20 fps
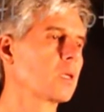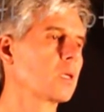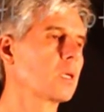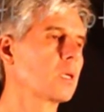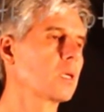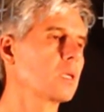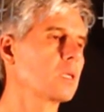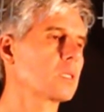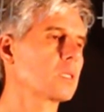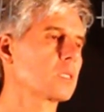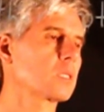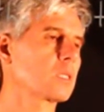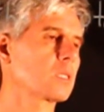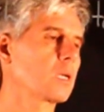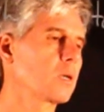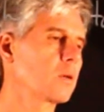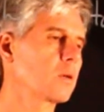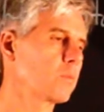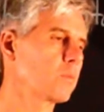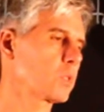is,
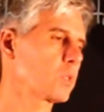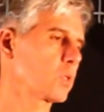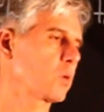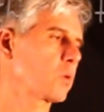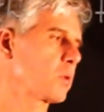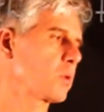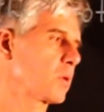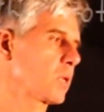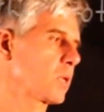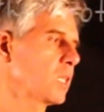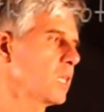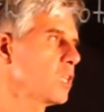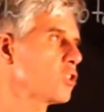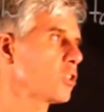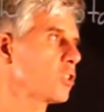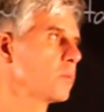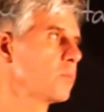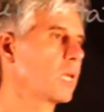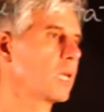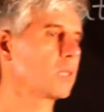so the
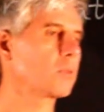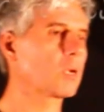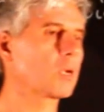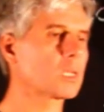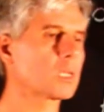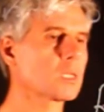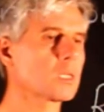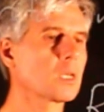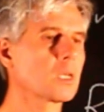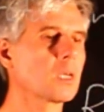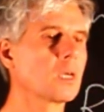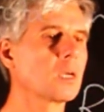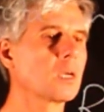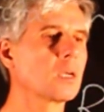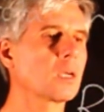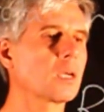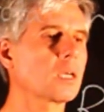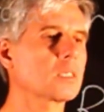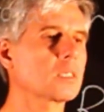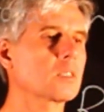rotation matrix
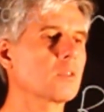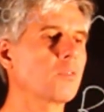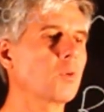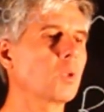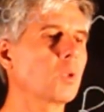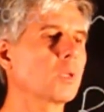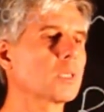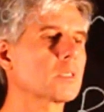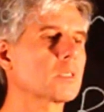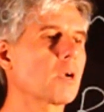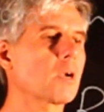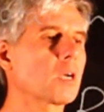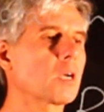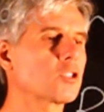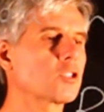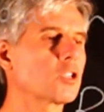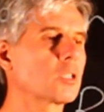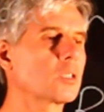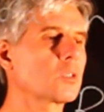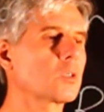has the following structure.